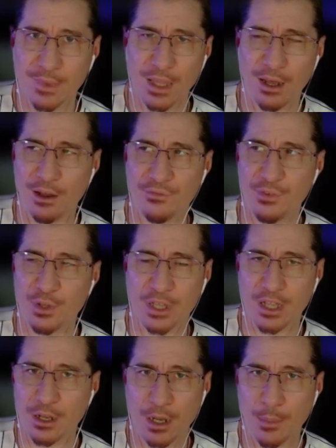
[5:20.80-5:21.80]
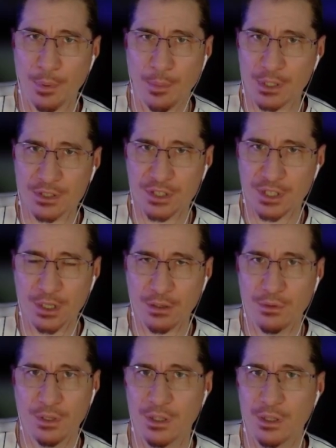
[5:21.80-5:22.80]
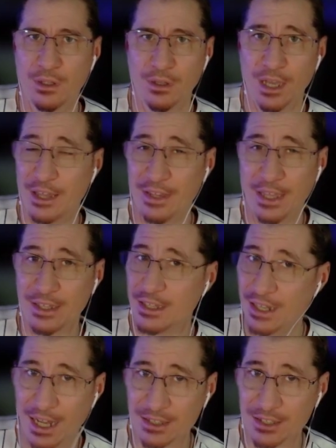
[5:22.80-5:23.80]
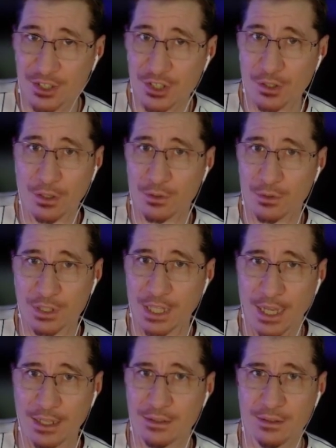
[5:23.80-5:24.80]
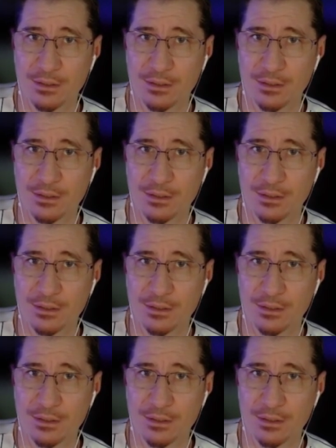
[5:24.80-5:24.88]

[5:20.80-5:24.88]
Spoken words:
I feel like a couple months ago, and they did not disclose that.